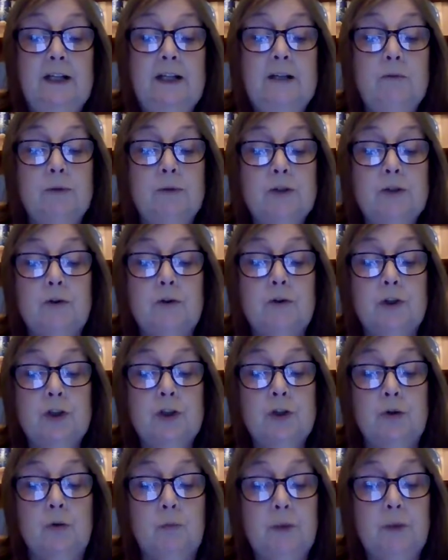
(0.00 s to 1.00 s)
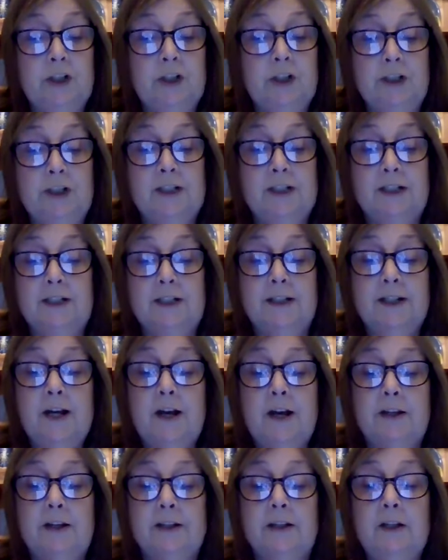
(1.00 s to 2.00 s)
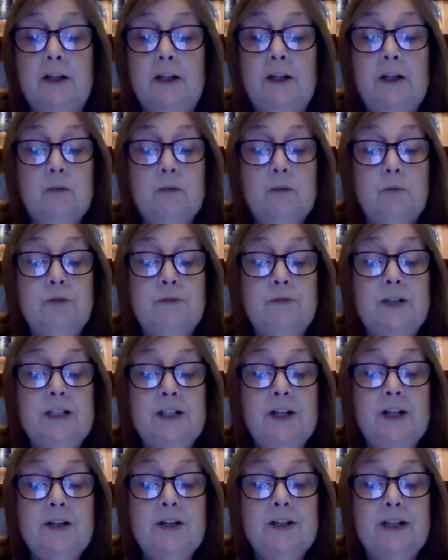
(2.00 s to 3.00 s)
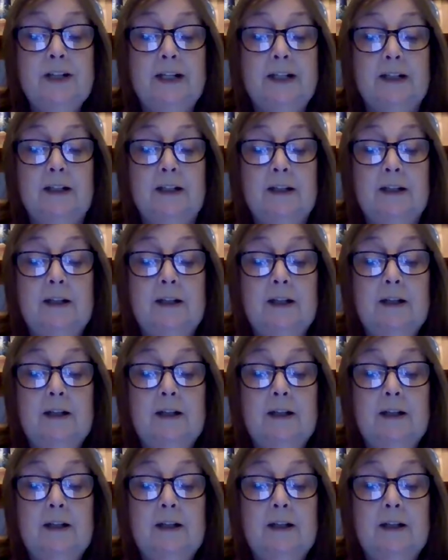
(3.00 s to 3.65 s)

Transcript: he was not sure which it had done, was returning,